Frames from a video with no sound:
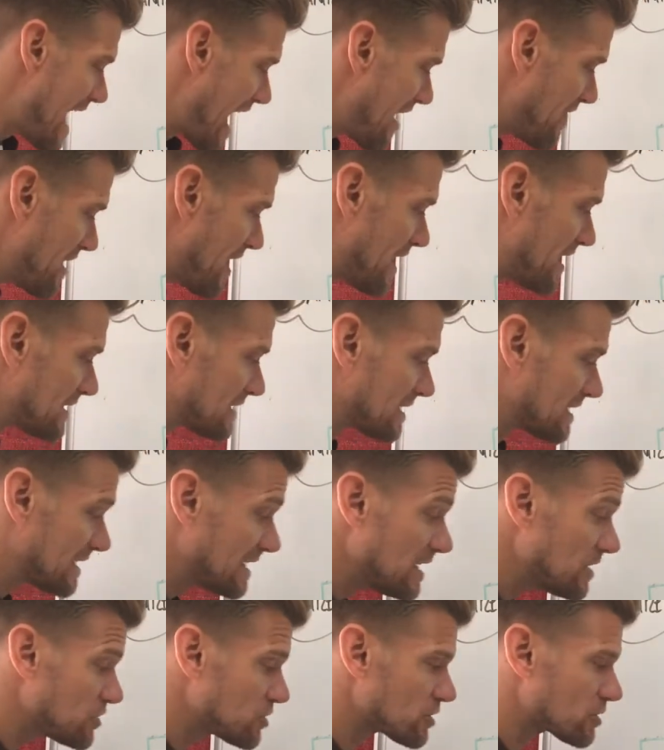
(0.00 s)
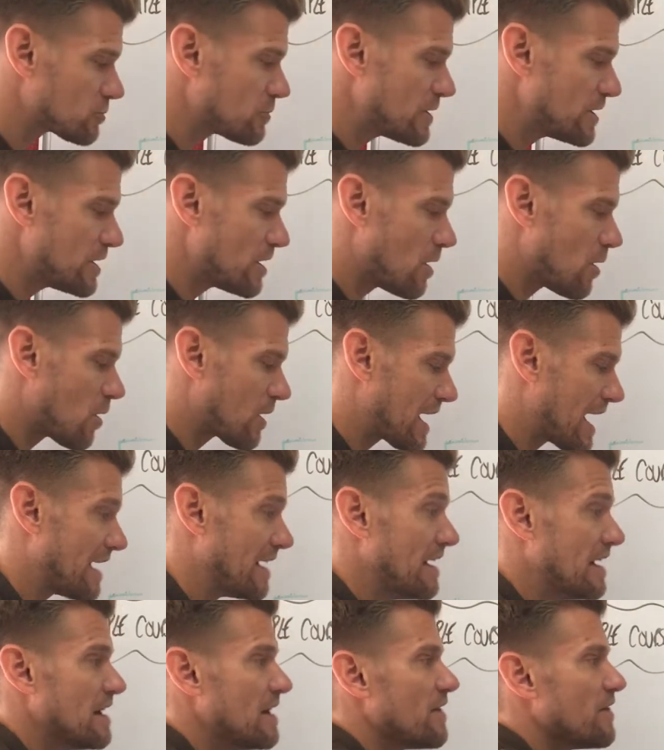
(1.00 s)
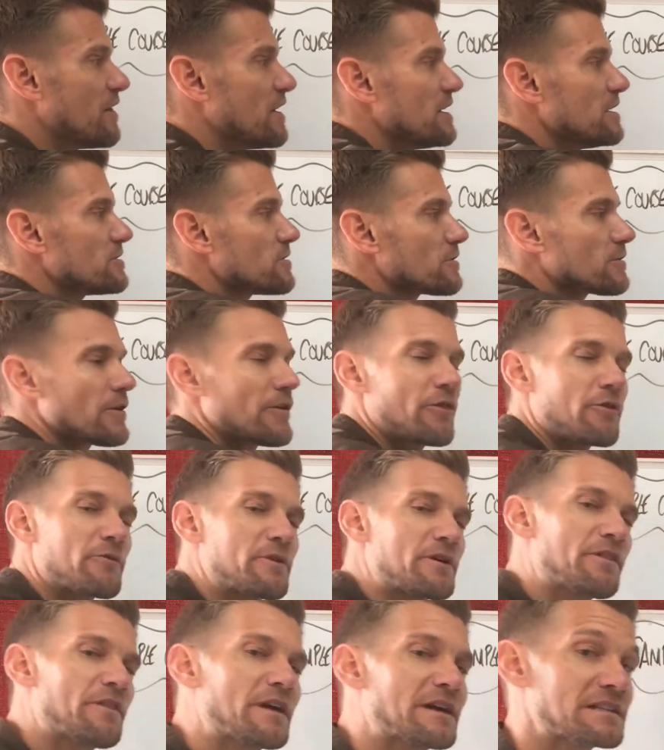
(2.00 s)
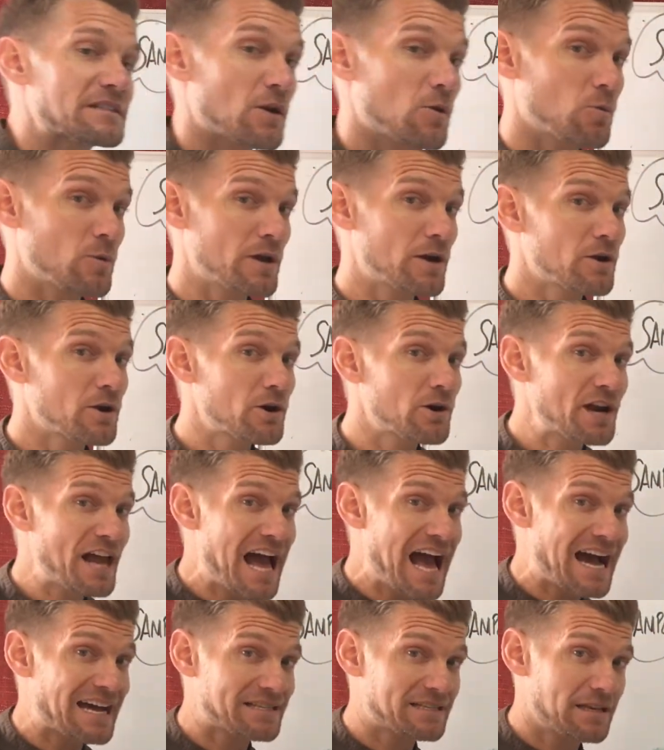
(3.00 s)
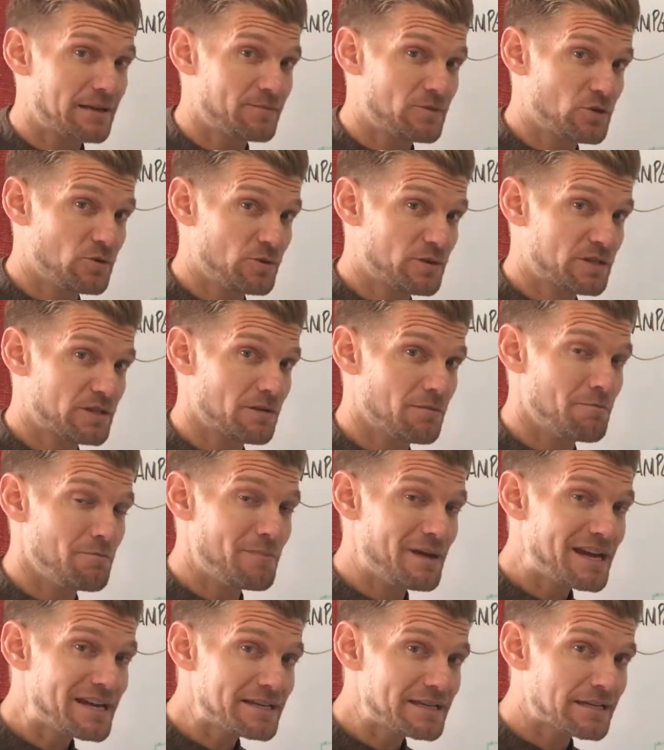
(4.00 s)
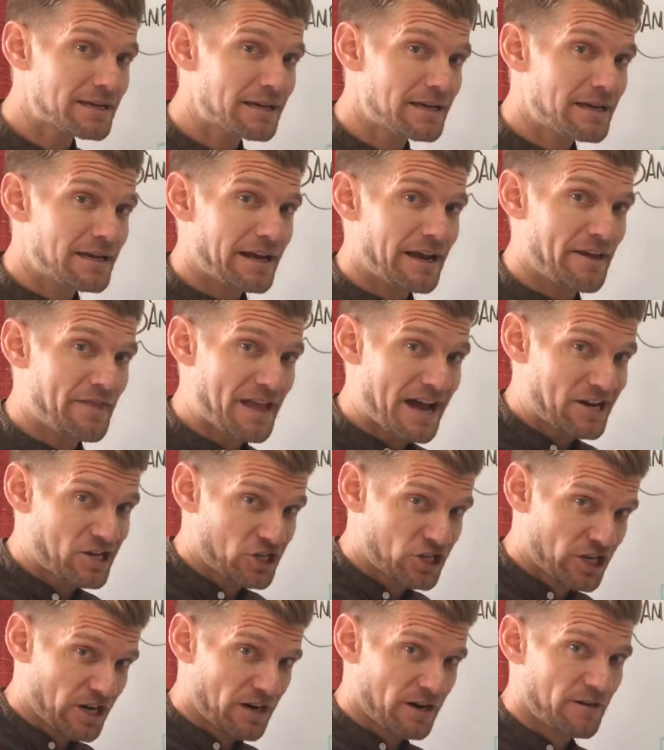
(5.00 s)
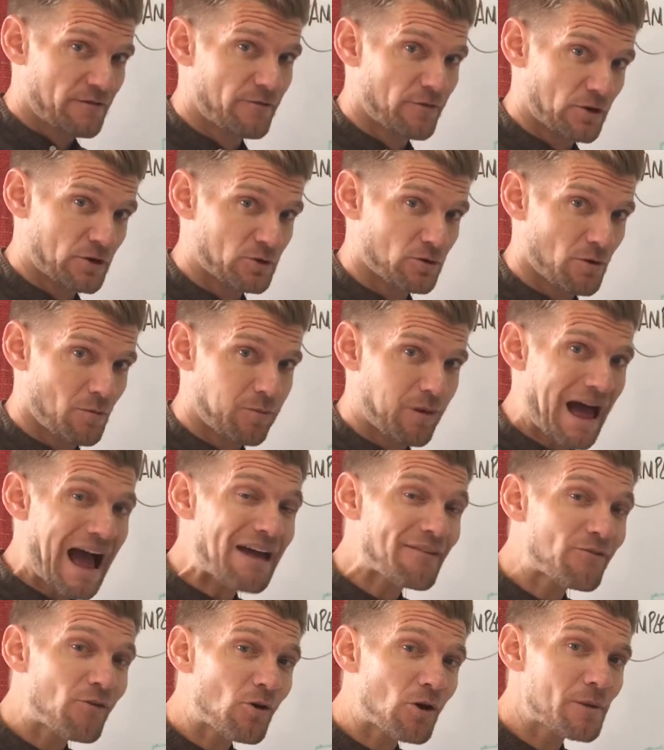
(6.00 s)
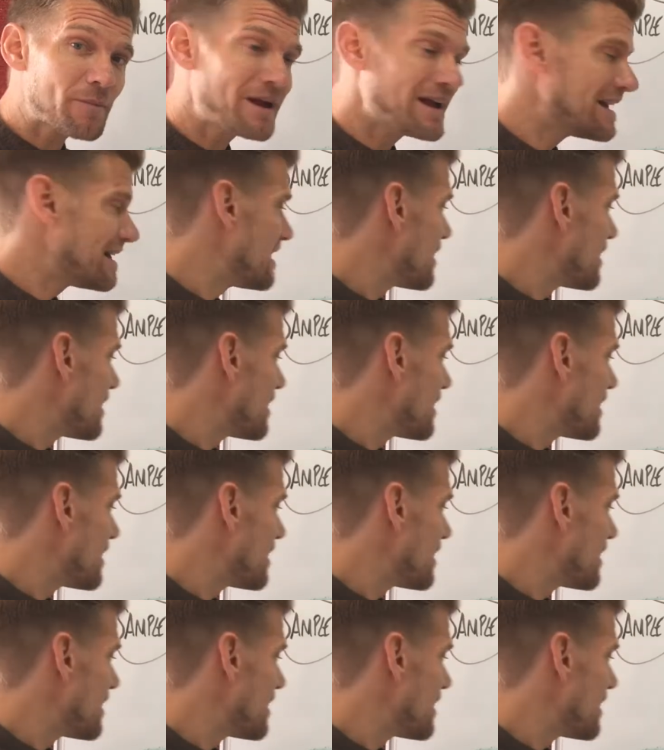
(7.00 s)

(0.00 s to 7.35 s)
And then as teachers, we know, okay, these are the 3 things that we are going to ask them to submit in that shared virtual platform.